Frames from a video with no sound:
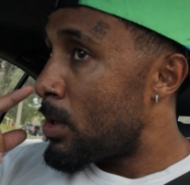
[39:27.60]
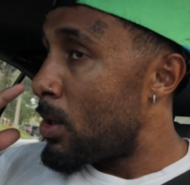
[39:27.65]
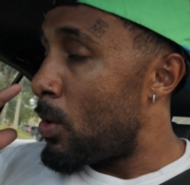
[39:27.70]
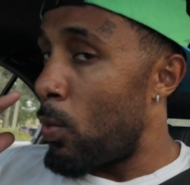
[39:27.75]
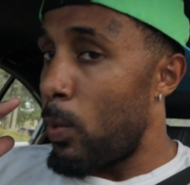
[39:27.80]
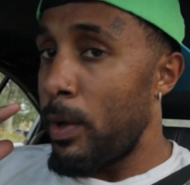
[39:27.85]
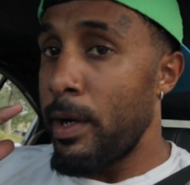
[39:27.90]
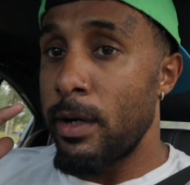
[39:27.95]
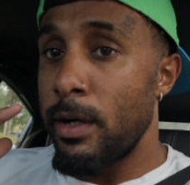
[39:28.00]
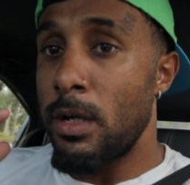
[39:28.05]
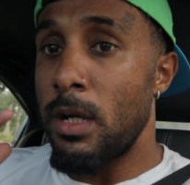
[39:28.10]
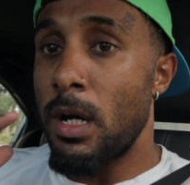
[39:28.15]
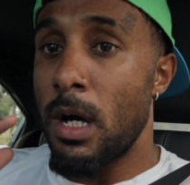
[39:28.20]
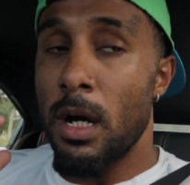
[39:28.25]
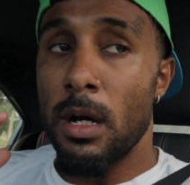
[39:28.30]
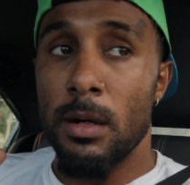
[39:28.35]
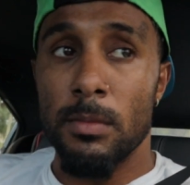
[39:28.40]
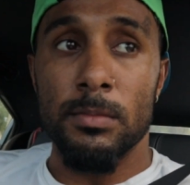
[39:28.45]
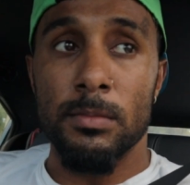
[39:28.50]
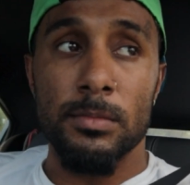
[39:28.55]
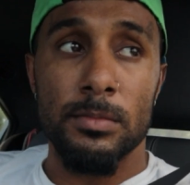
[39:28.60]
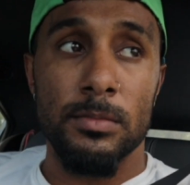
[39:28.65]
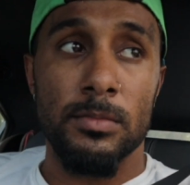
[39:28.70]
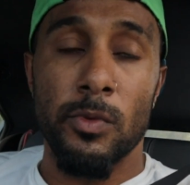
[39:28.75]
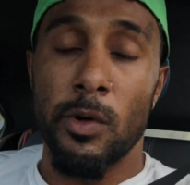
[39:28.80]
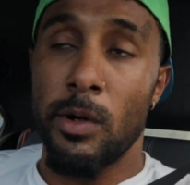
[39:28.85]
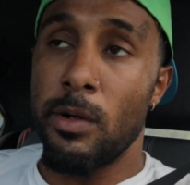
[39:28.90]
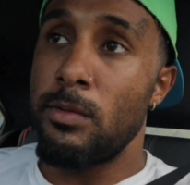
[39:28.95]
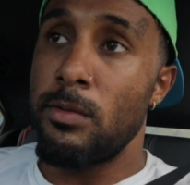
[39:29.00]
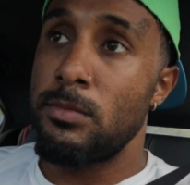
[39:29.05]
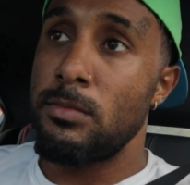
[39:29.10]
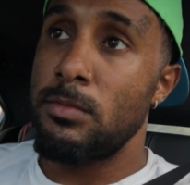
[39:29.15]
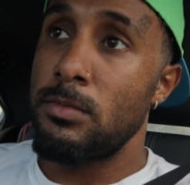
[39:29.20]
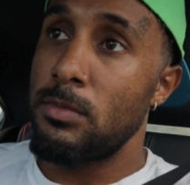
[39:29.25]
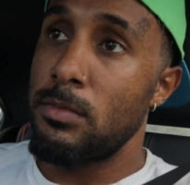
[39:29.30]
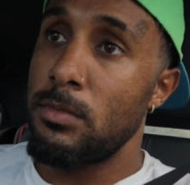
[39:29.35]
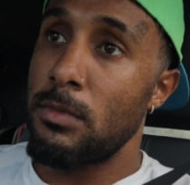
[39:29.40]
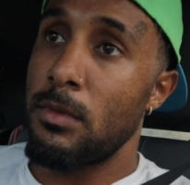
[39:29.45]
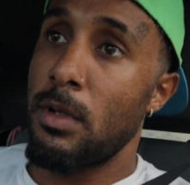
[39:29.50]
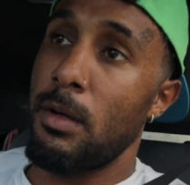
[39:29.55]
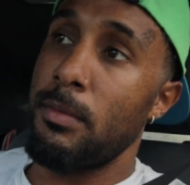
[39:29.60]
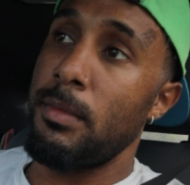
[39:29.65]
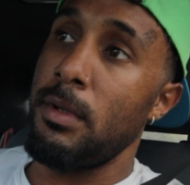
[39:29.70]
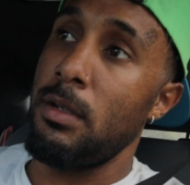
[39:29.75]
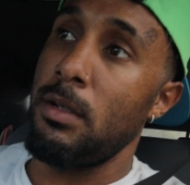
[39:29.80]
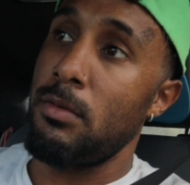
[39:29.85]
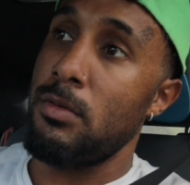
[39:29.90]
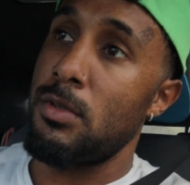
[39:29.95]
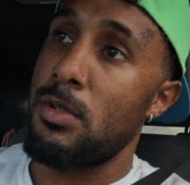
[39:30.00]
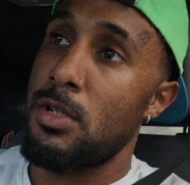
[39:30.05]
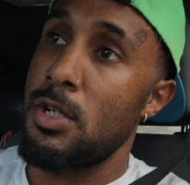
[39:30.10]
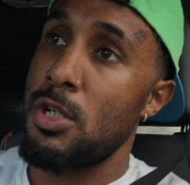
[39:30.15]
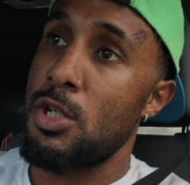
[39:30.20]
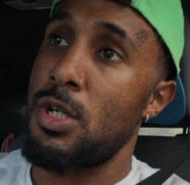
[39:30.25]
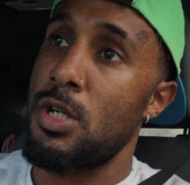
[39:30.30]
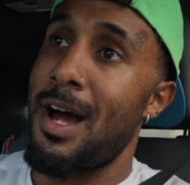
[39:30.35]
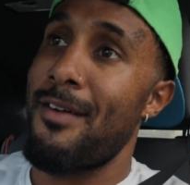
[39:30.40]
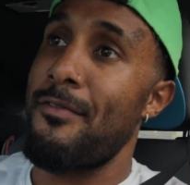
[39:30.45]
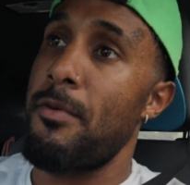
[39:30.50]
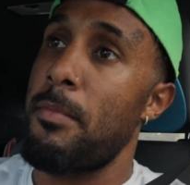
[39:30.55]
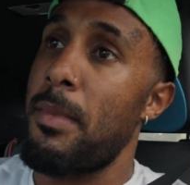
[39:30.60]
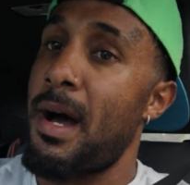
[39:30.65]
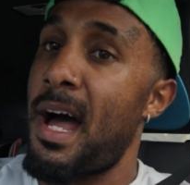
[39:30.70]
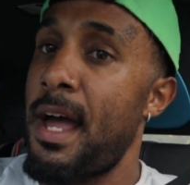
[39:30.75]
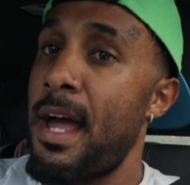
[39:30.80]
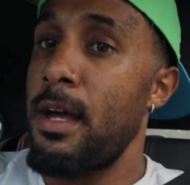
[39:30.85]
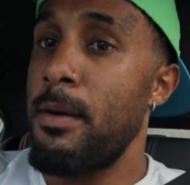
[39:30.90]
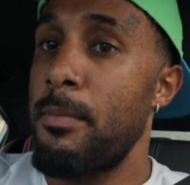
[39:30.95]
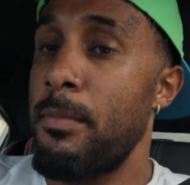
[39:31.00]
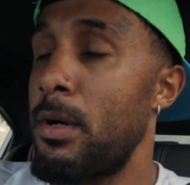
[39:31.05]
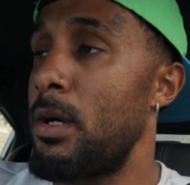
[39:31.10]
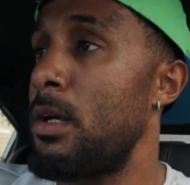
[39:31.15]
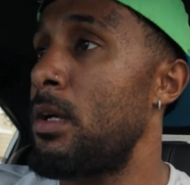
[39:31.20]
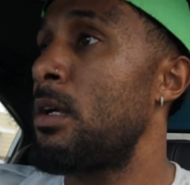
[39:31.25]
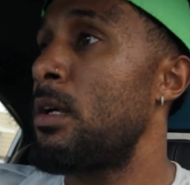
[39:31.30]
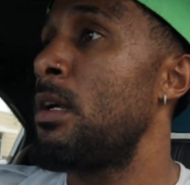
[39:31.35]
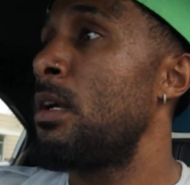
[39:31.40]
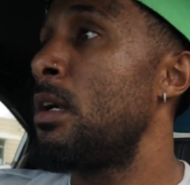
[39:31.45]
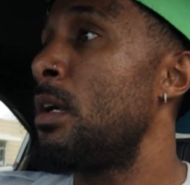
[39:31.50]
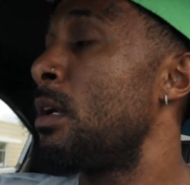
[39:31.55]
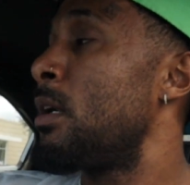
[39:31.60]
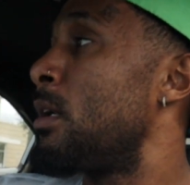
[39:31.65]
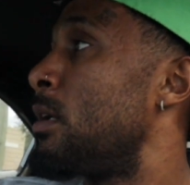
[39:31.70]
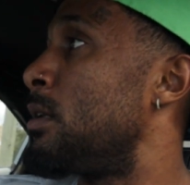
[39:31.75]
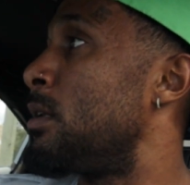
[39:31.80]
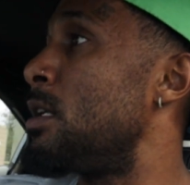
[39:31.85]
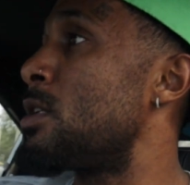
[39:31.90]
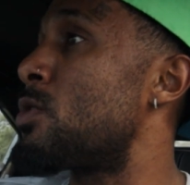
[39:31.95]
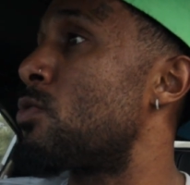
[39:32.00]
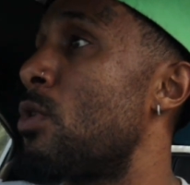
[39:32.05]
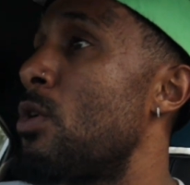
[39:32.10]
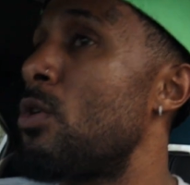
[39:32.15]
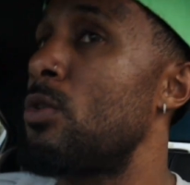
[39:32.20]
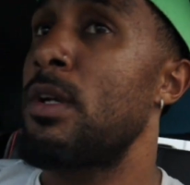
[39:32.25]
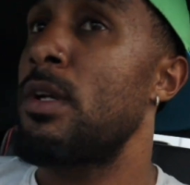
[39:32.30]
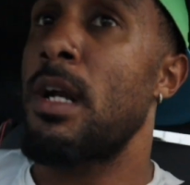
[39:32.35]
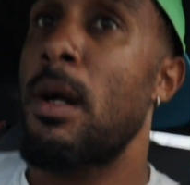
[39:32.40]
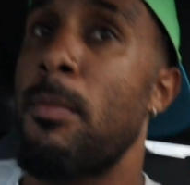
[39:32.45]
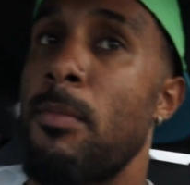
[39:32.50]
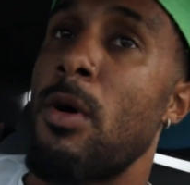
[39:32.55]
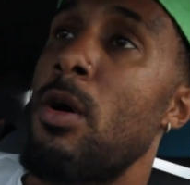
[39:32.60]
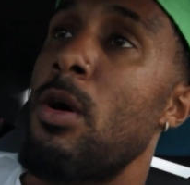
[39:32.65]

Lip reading: Weird, well, I mean, just driving by it, but this road that I'm